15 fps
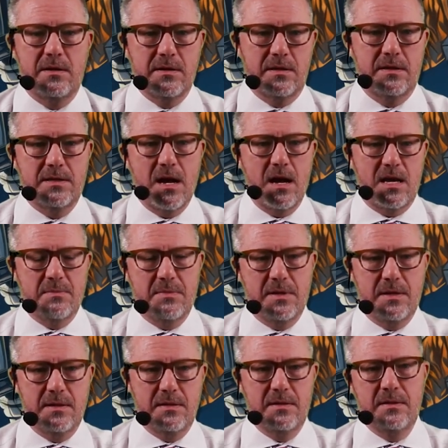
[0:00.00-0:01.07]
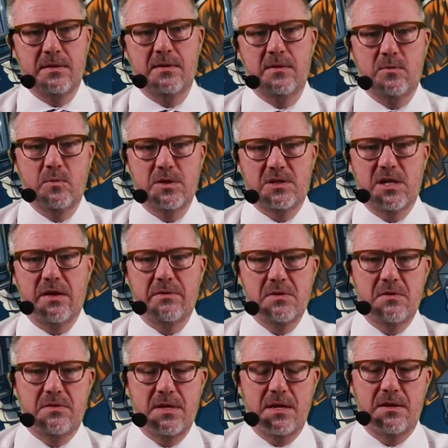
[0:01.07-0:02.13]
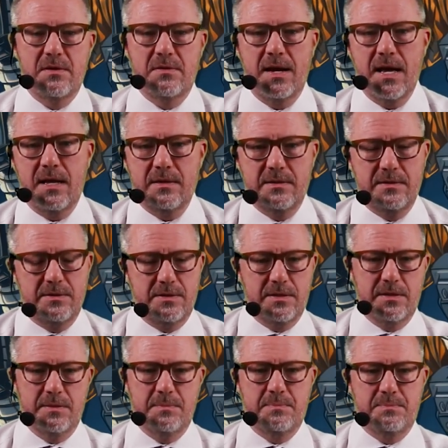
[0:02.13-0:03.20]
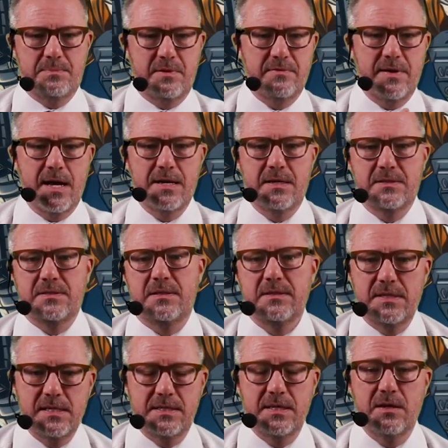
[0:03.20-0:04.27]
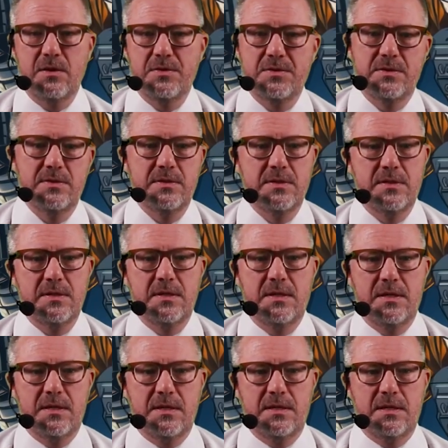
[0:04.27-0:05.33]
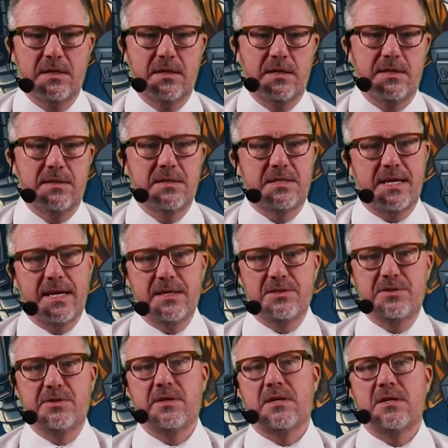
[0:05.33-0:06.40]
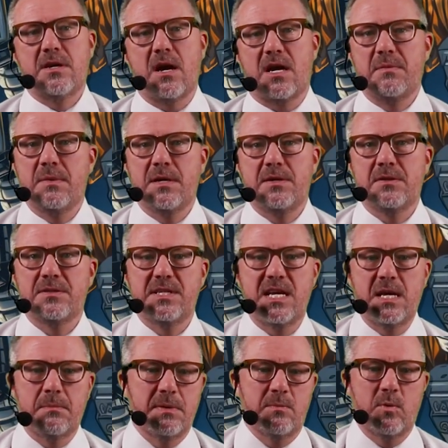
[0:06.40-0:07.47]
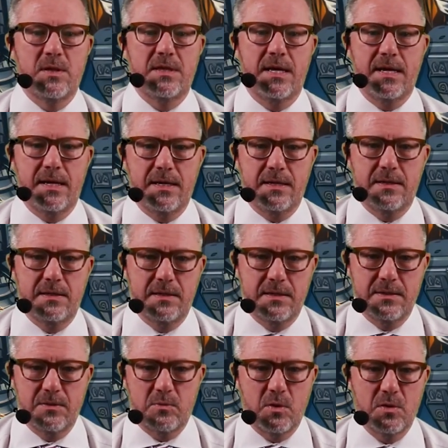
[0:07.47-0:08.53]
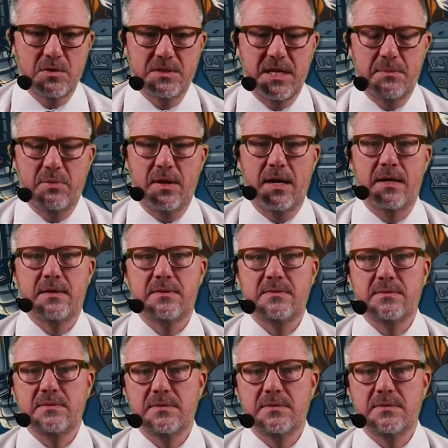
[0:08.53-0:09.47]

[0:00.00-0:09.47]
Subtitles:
You're going to document which level you think you're at. You're going to provide us the details. In this case, you're going to document your team and the roles they play.